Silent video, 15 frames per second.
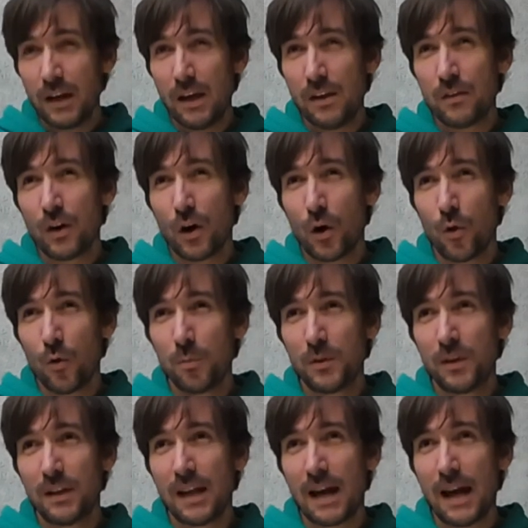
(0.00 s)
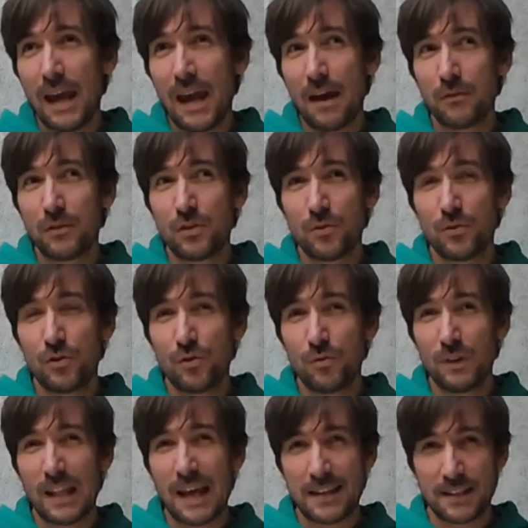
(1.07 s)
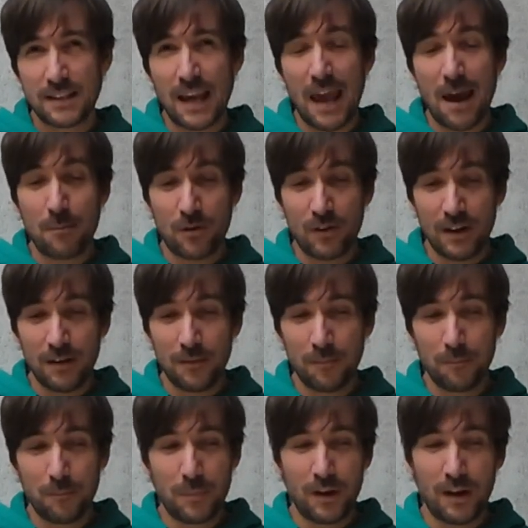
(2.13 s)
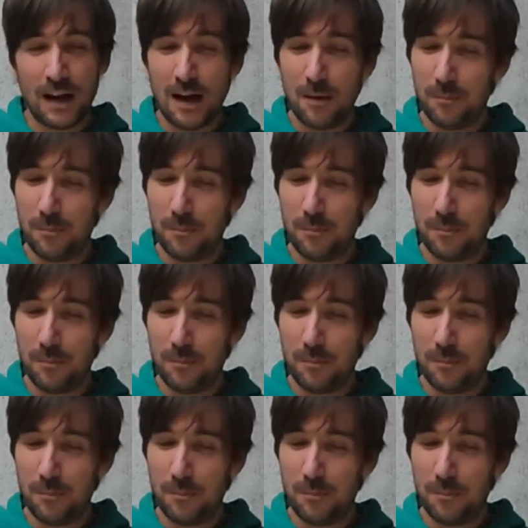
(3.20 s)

in the hope that I have to do less hammering. But